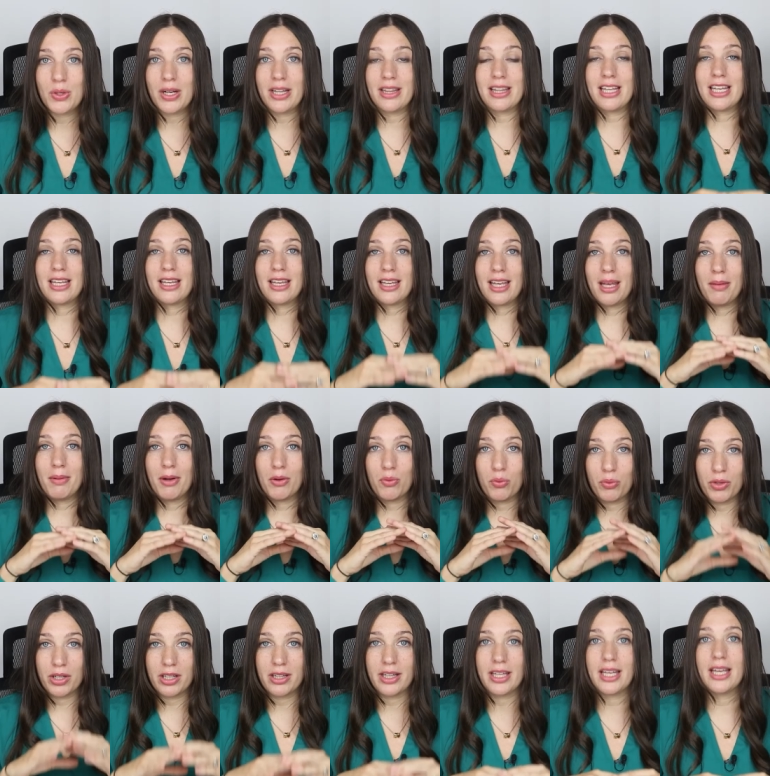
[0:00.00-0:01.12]
I think it came out
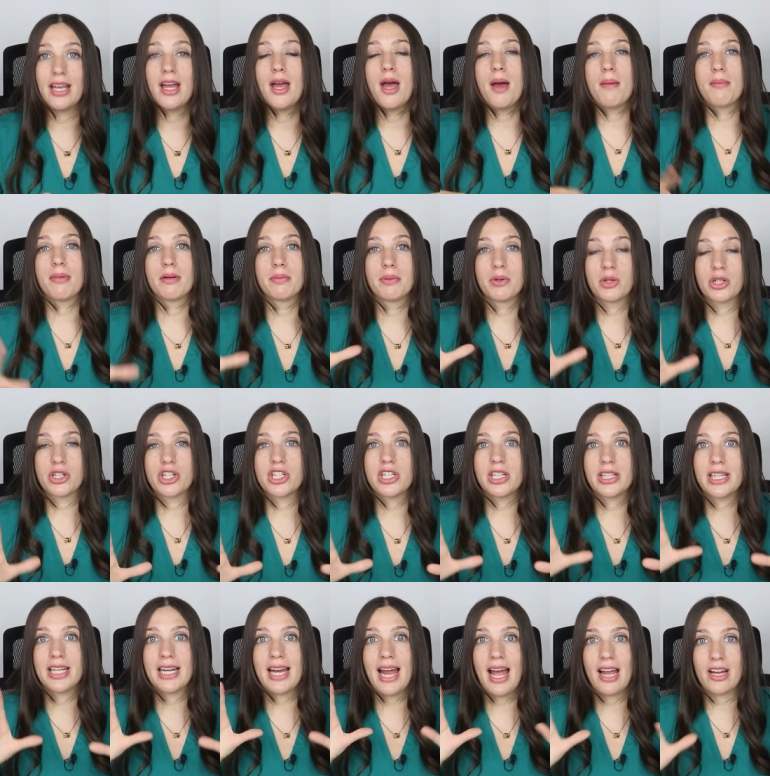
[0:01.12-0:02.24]
really
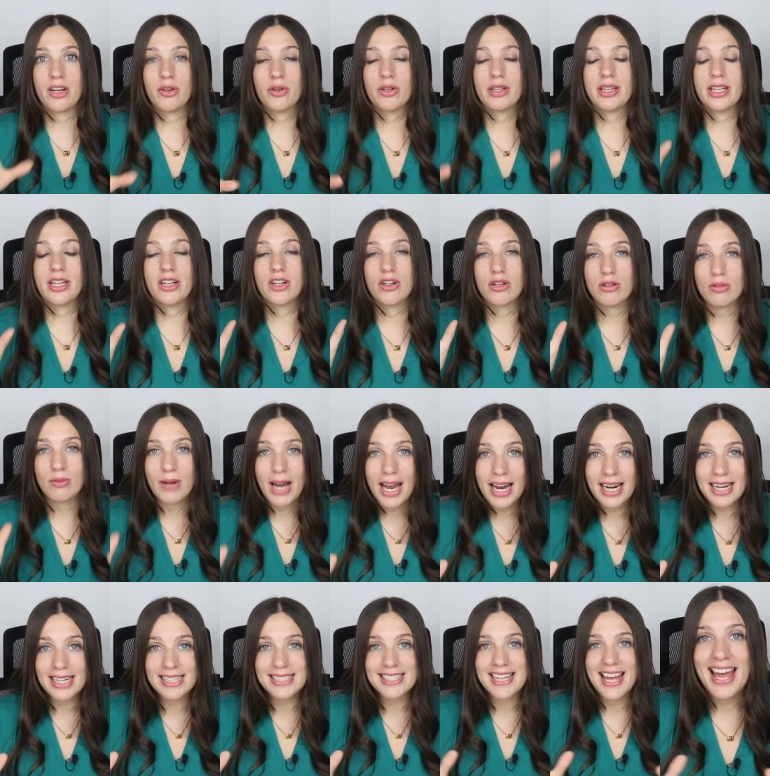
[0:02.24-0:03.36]
proportionally and accurately
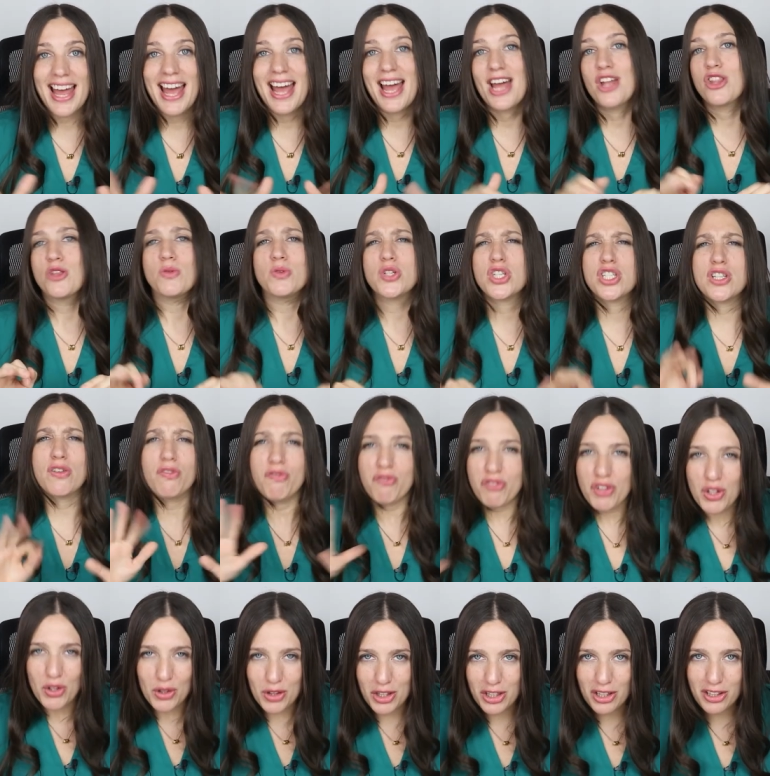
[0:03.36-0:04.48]
correct. There were just a
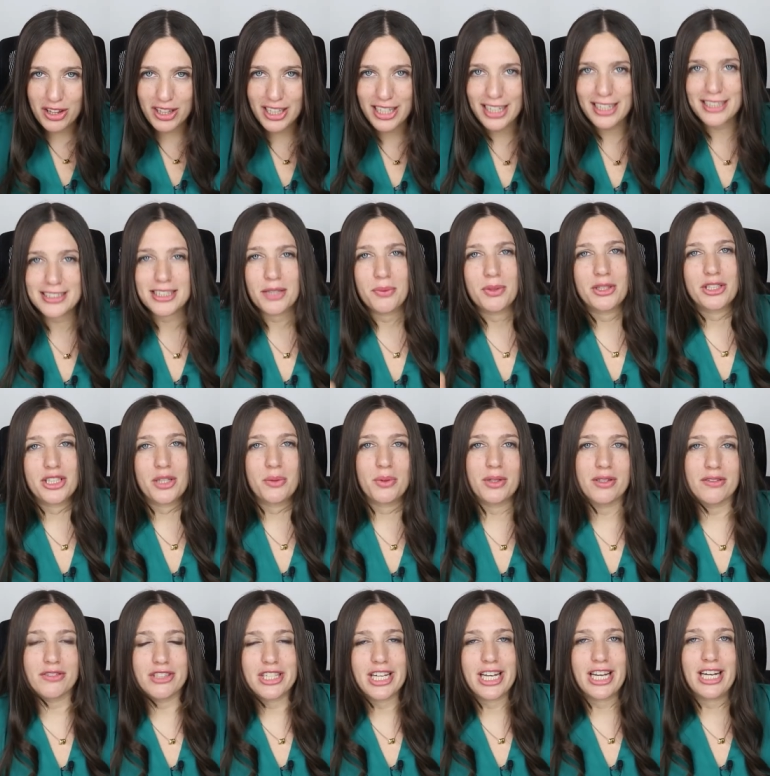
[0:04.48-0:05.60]
few little things I wish I would
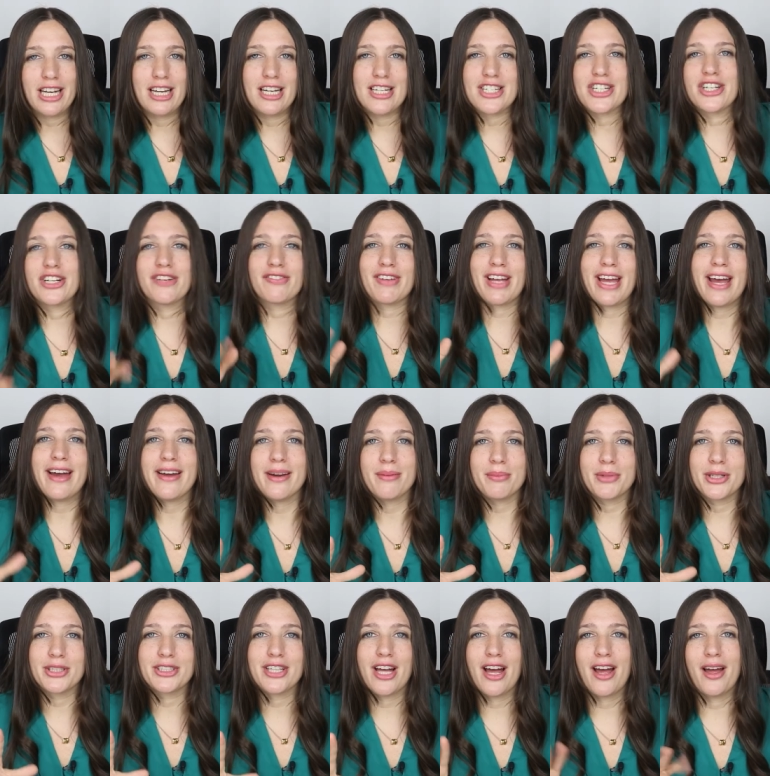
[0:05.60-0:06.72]
have changed, or if I had
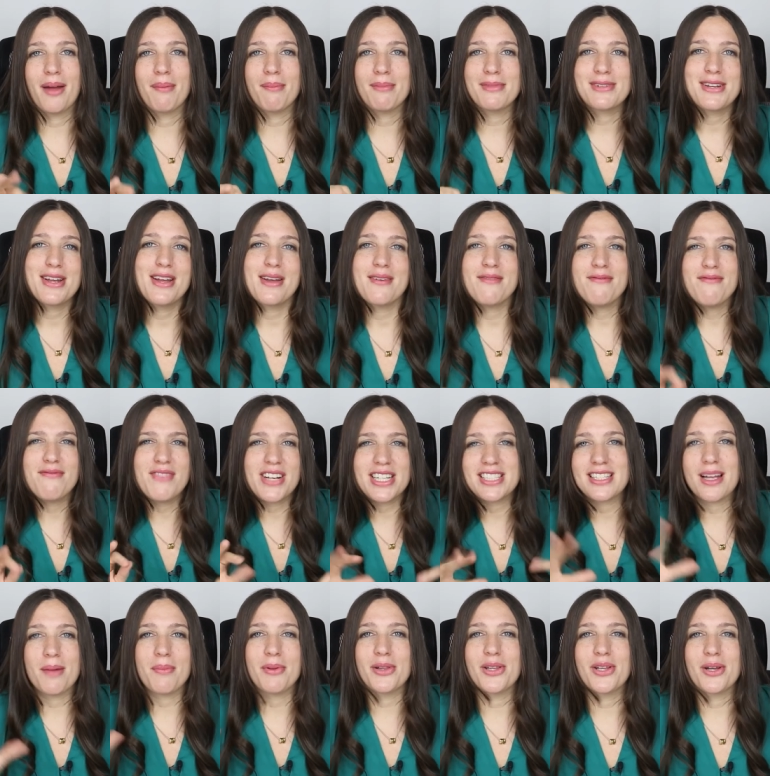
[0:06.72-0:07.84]
more time, fixed
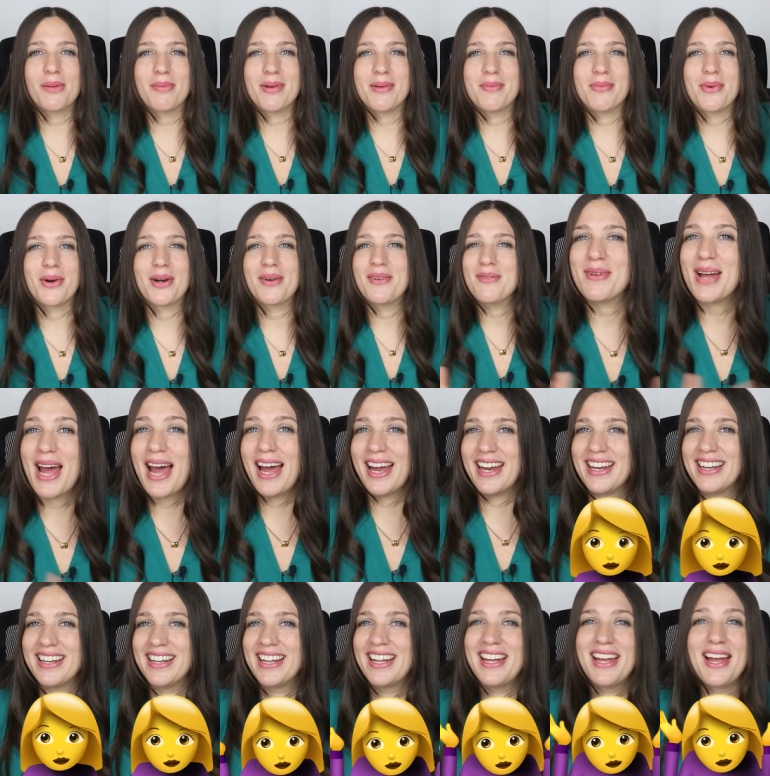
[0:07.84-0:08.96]
up a little bit more. But hey,
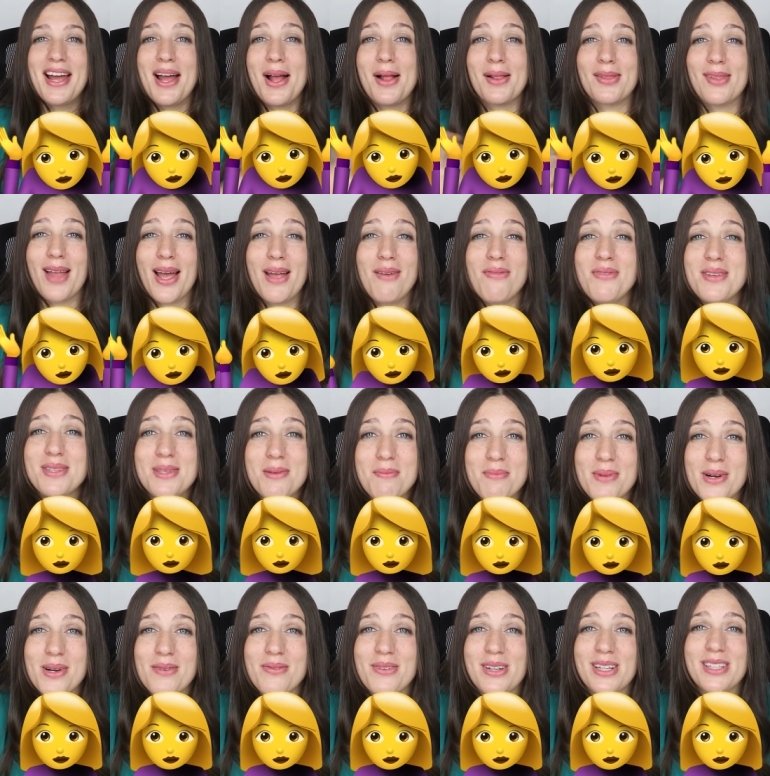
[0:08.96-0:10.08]
life isn't
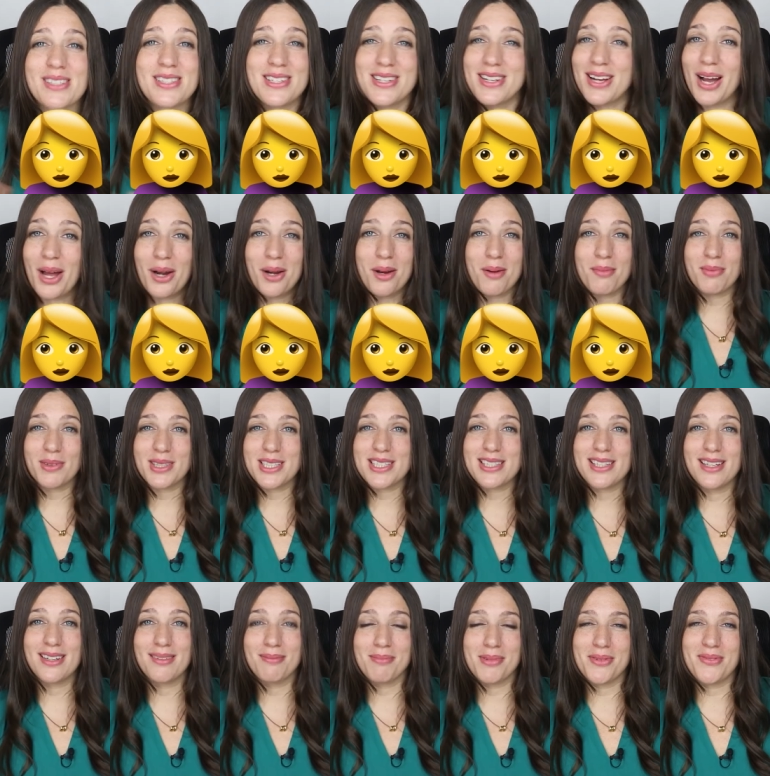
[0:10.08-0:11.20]
perfect, so you gotta embrace
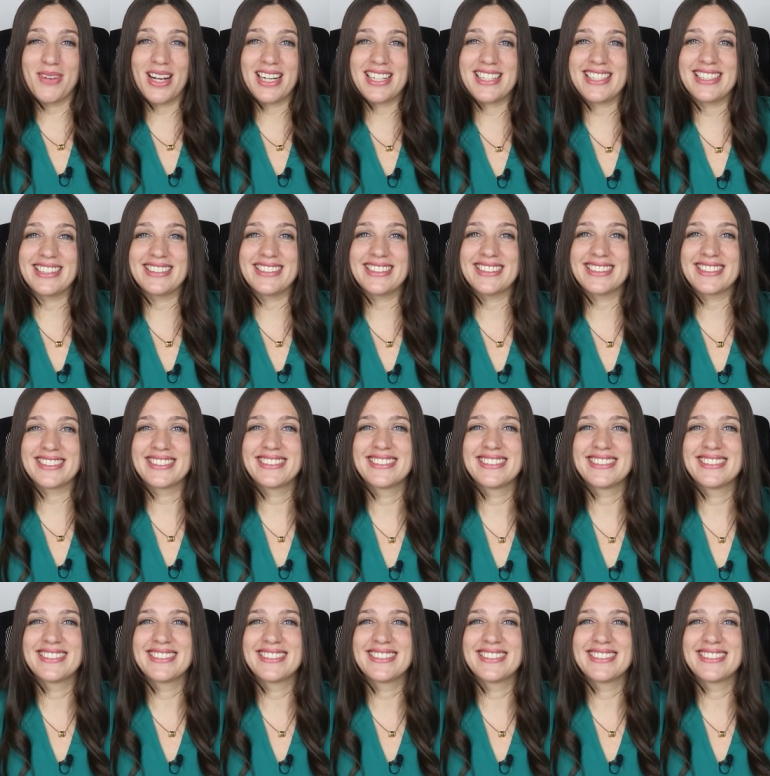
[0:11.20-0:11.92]
the imperfections.